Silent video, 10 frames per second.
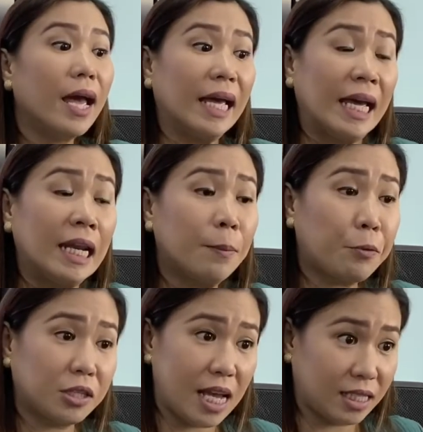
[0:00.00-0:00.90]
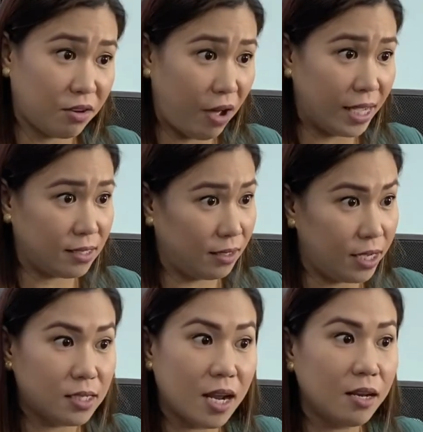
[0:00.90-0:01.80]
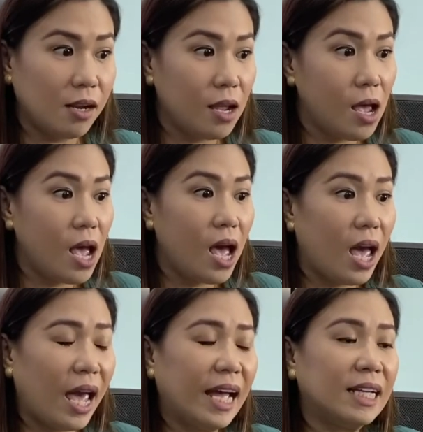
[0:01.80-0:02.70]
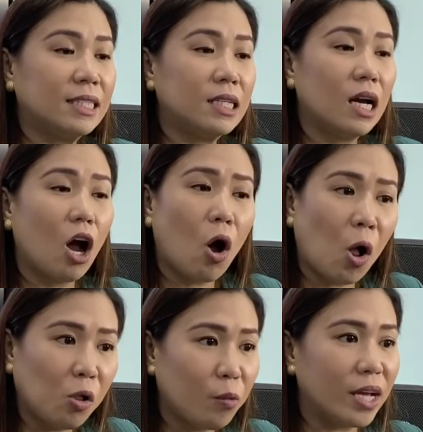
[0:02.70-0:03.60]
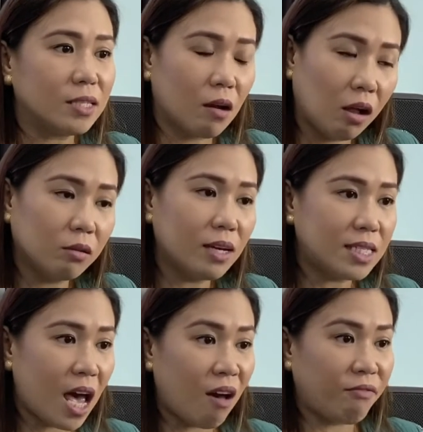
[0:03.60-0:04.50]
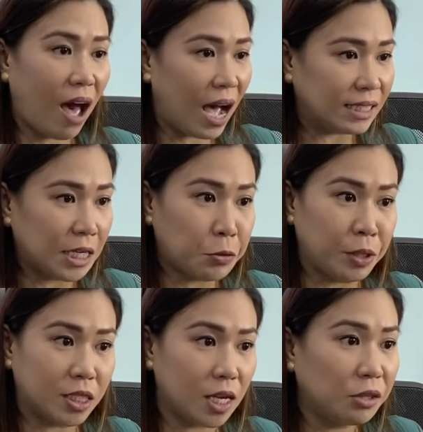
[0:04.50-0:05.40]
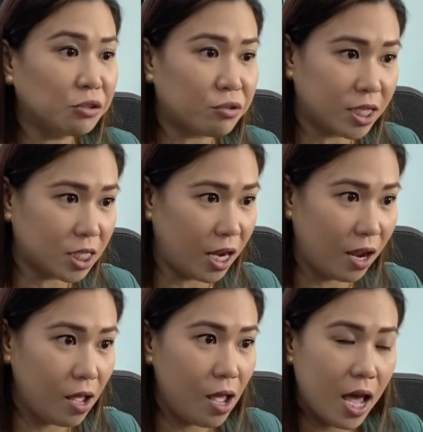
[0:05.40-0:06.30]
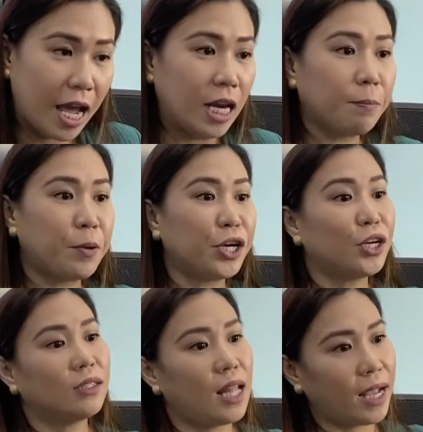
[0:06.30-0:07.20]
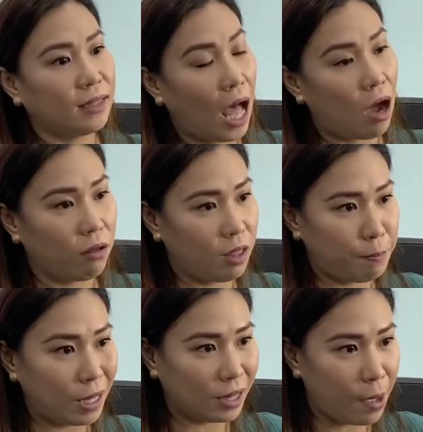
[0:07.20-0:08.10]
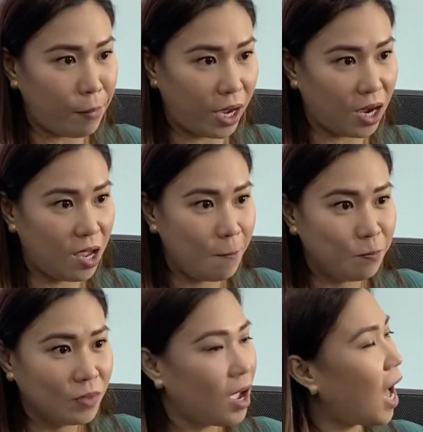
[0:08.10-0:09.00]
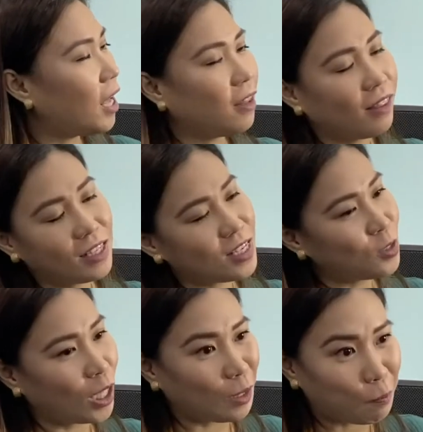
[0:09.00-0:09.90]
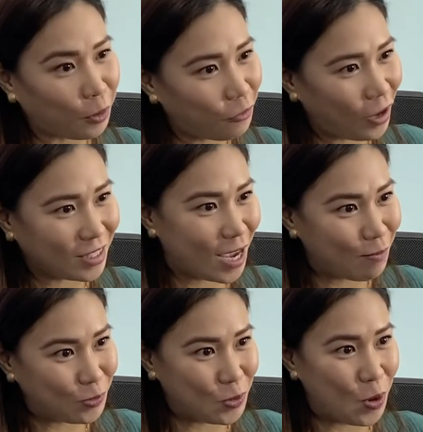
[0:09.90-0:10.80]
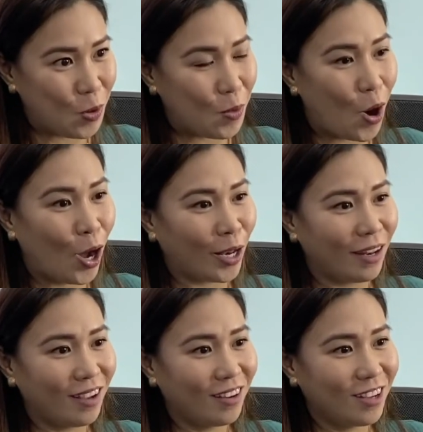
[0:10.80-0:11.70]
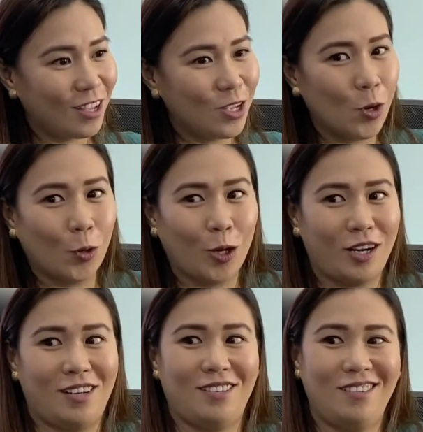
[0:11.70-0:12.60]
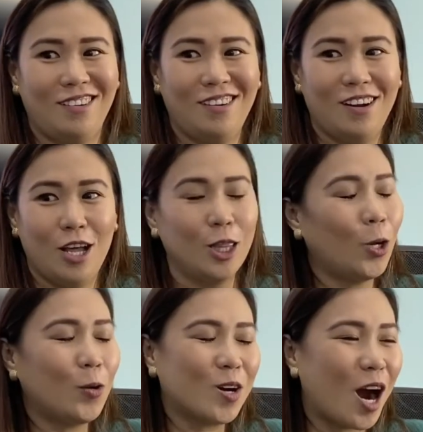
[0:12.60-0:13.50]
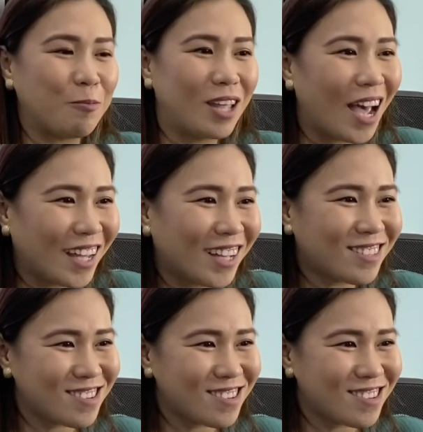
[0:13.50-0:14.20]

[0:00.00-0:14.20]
in a protective isolation and always have adequate nutrition. In a period like now, the pandemic, this is not the perfect time to go on your low-carb diet